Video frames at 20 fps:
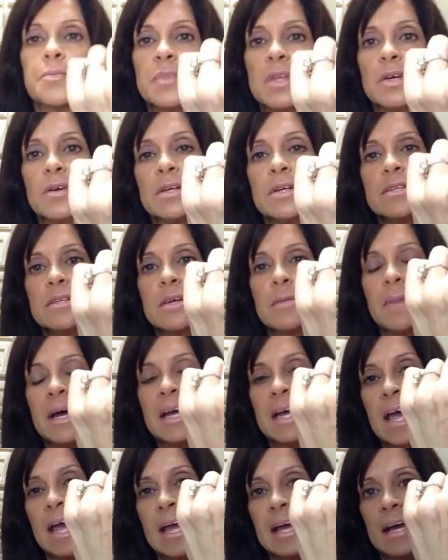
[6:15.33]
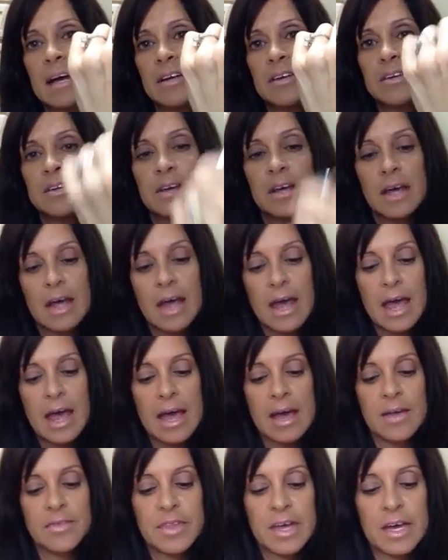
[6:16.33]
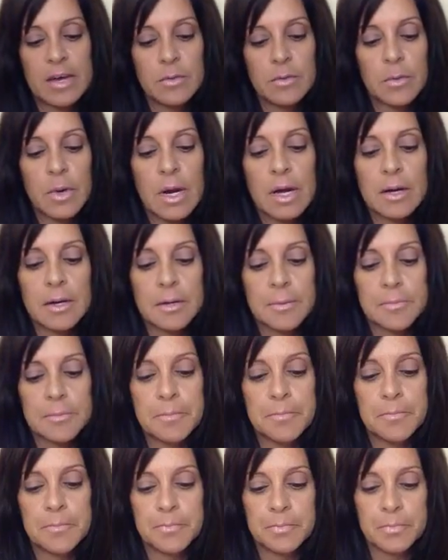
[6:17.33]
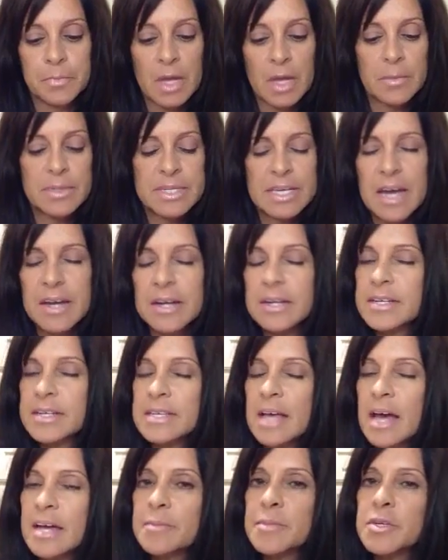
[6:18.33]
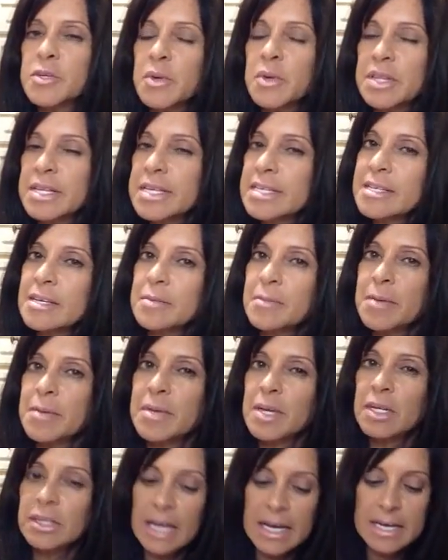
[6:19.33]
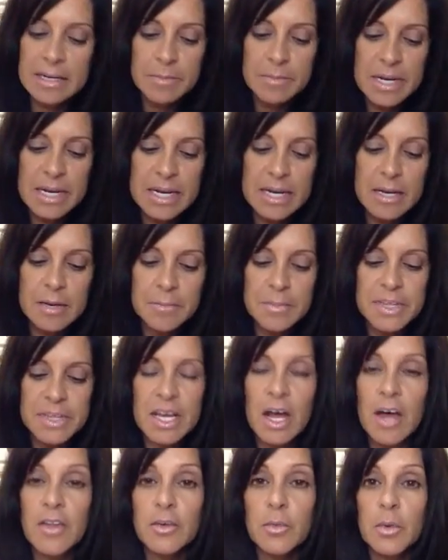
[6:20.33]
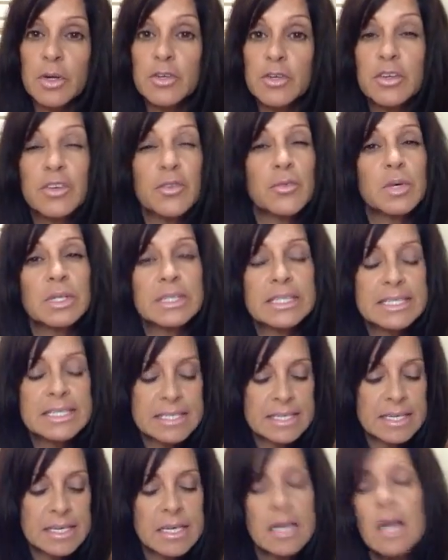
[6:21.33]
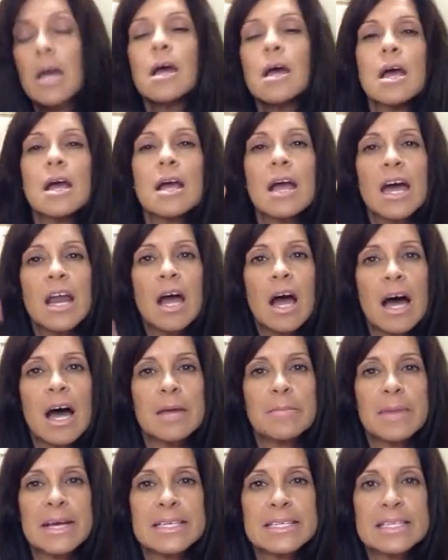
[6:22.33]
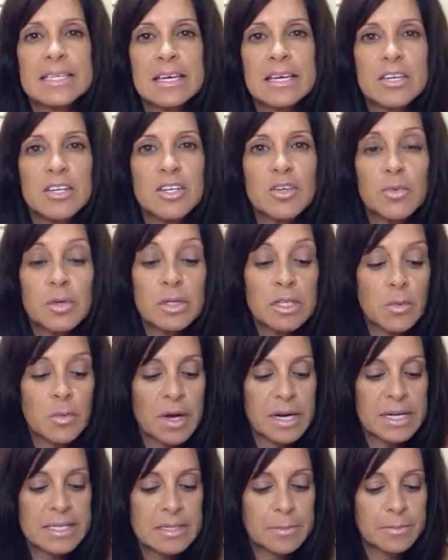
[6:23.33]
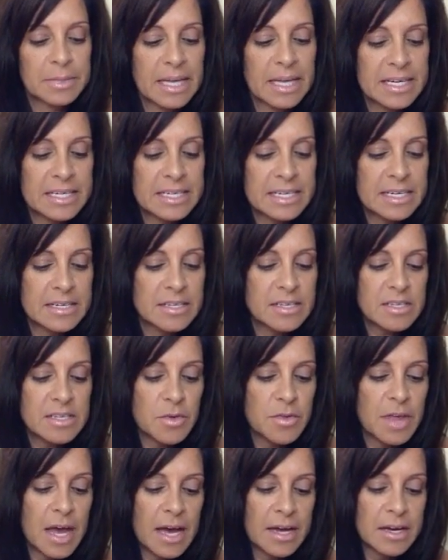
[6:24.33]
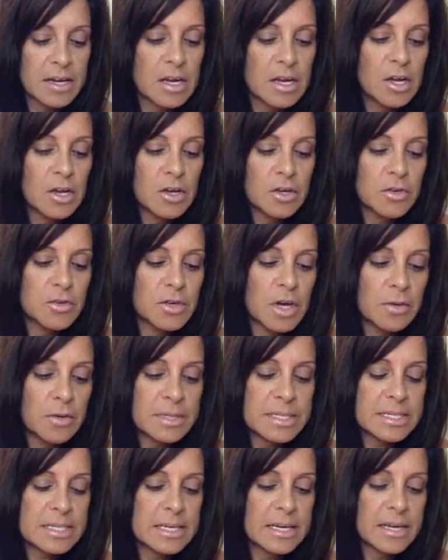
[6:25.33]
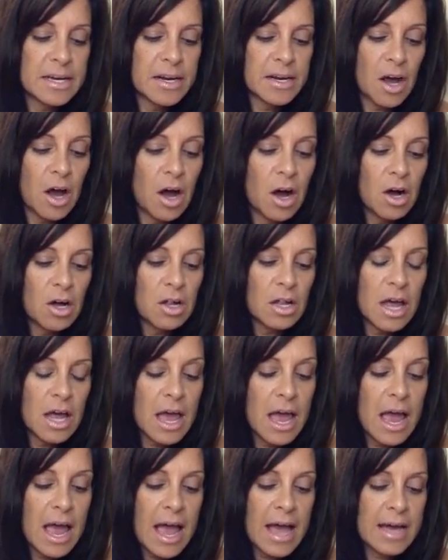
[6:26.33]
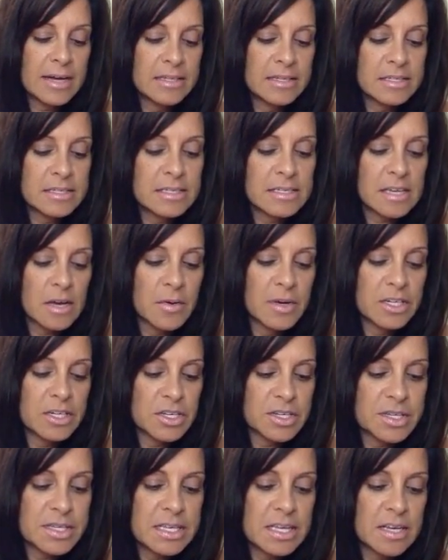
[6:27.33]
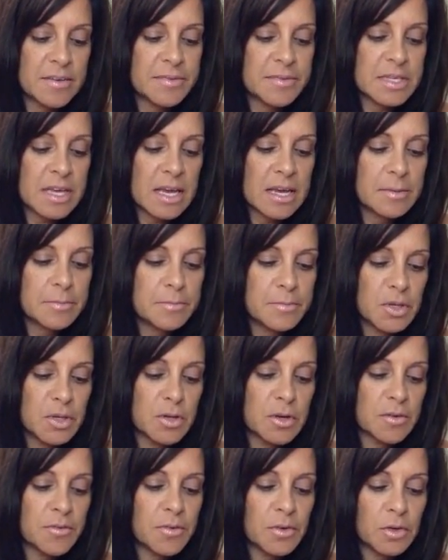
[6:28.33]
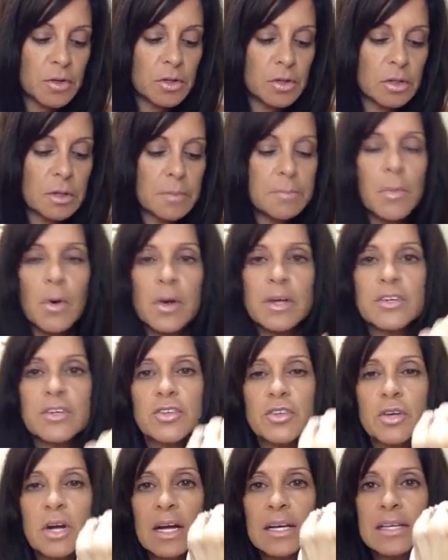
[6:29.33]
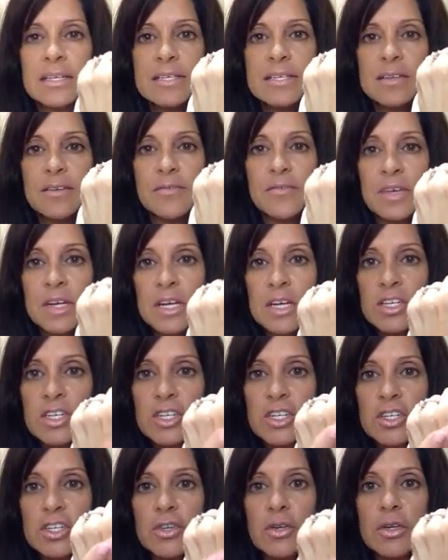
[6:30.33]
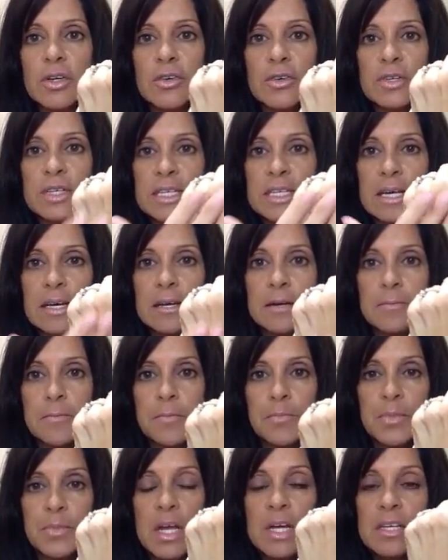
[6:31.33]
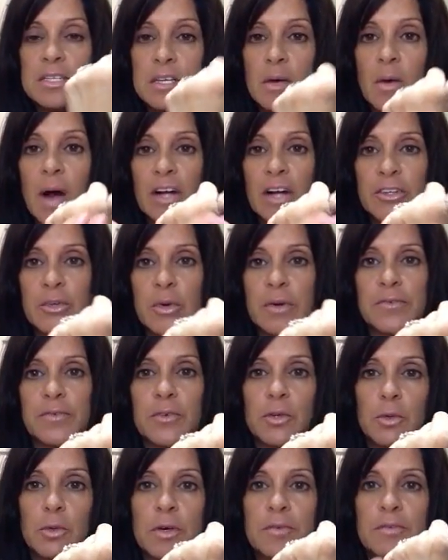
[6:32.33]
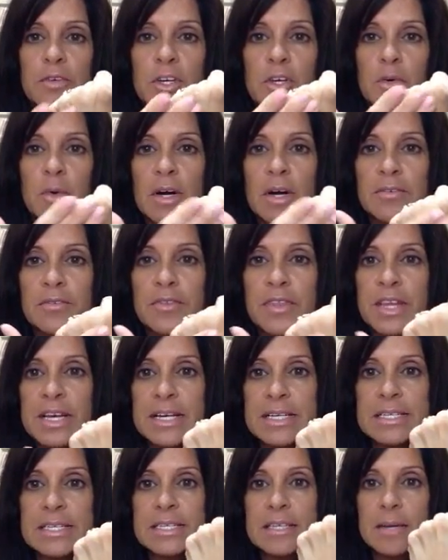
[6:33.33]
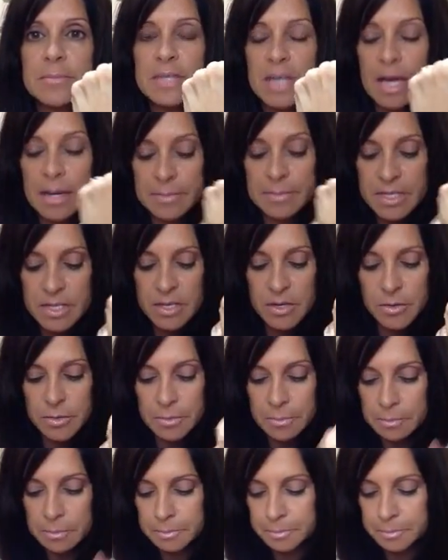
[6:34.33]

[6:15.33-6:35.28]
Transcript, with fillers: There it is on my hand. And then um, I was kind of deciding between this and maybe a light medium, but the other one you could really see kind of on my skin, and you really want it to blend in so that you don't see it at all. And so it just gives a beautiful moisturized finish to your skin. So I'll do a full review of this sometime soon.